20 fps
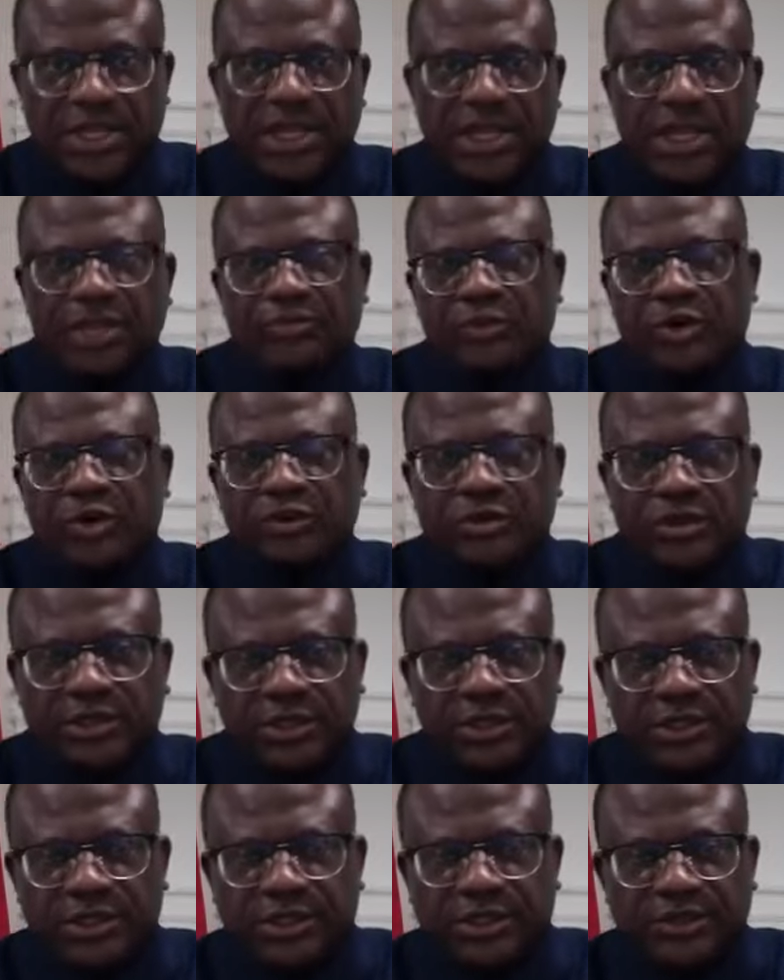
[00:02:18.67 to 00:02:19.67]

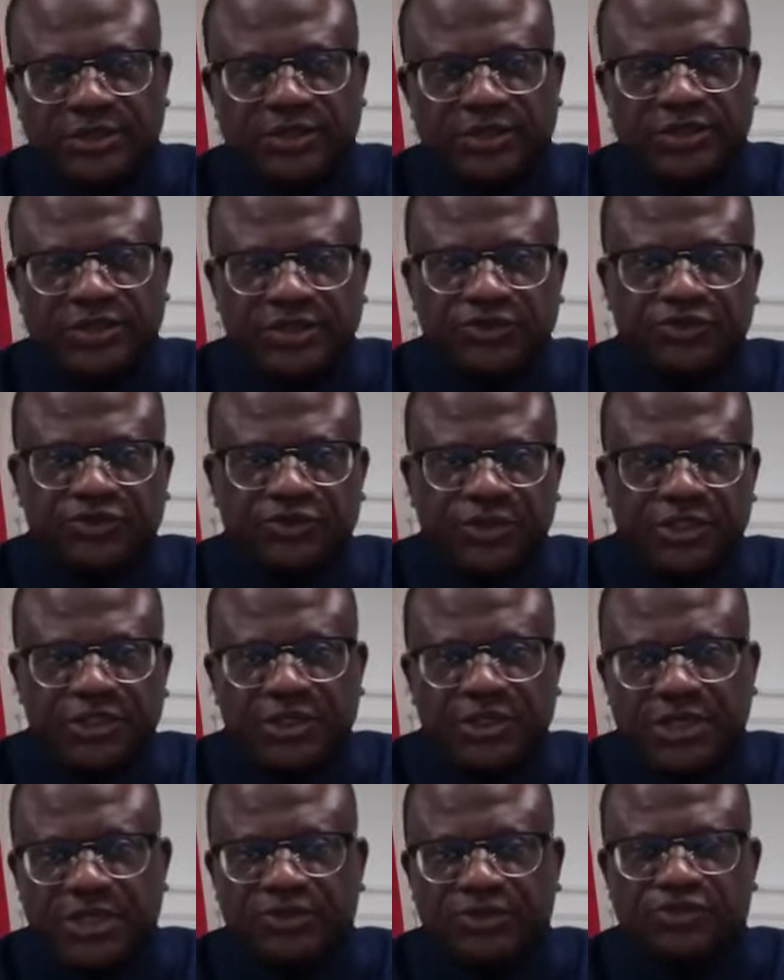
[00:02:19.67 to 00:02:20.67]
Among
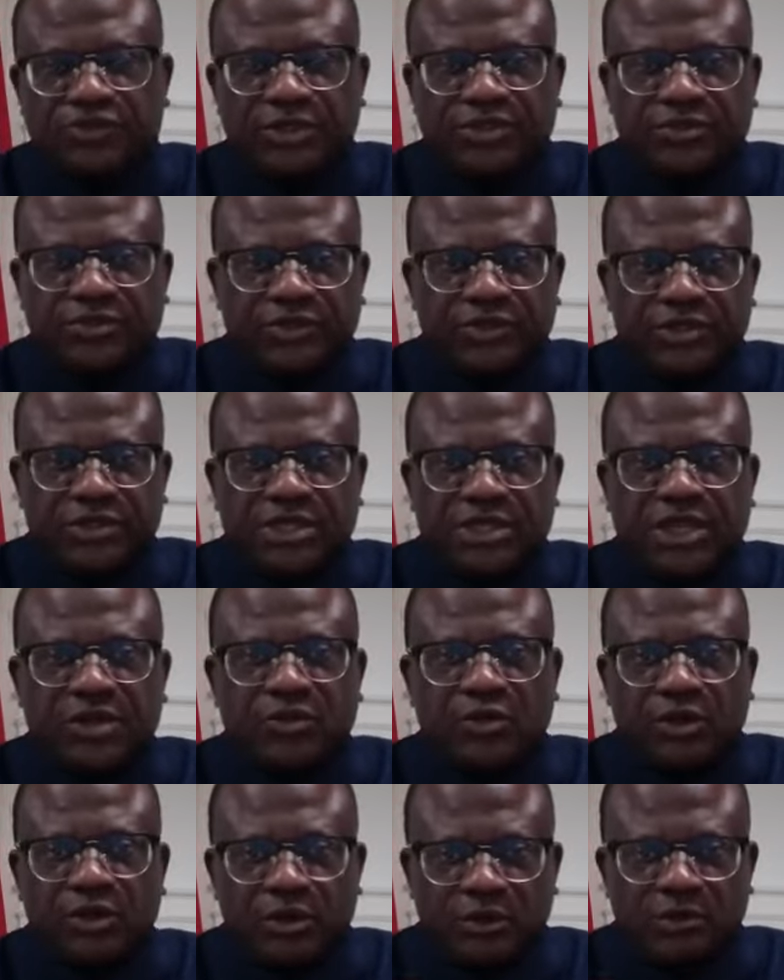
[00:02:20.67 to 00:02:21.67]
the countries of the entire
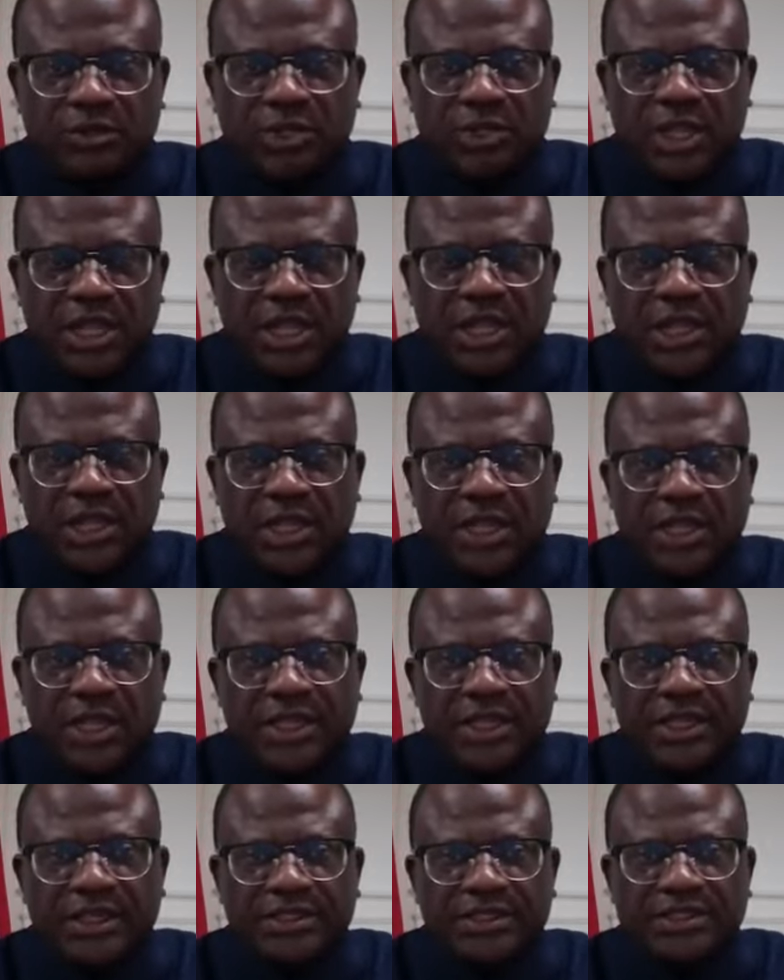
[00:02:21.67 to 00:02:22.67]
world
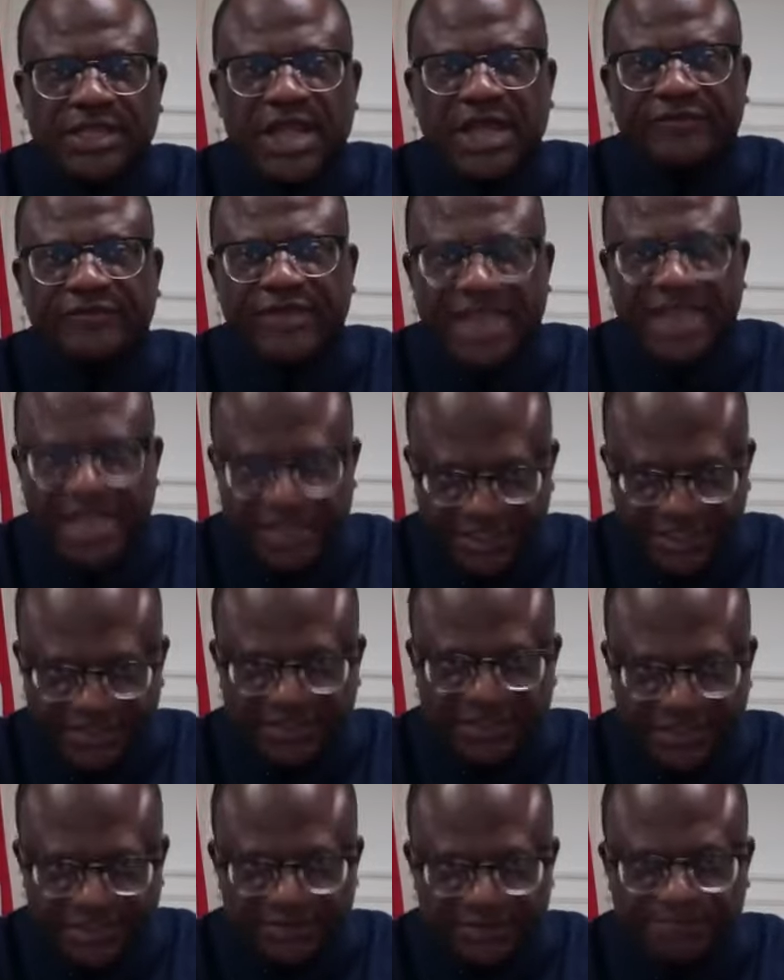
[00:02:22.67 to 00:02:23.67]
is
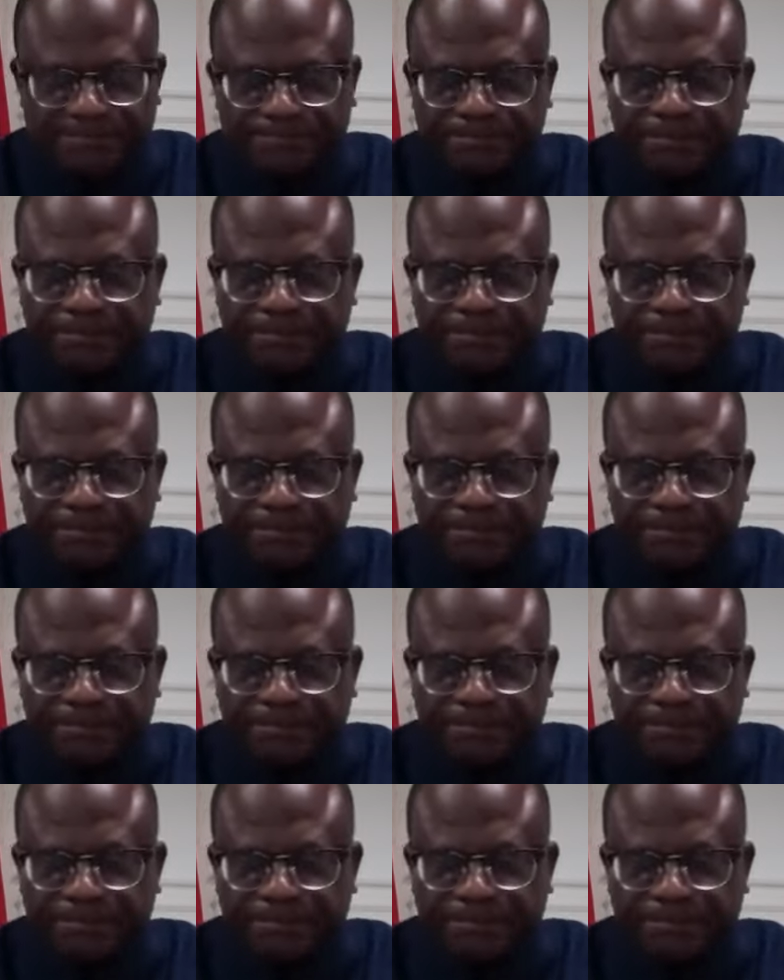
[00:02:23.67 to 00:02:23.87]
Afghanistan.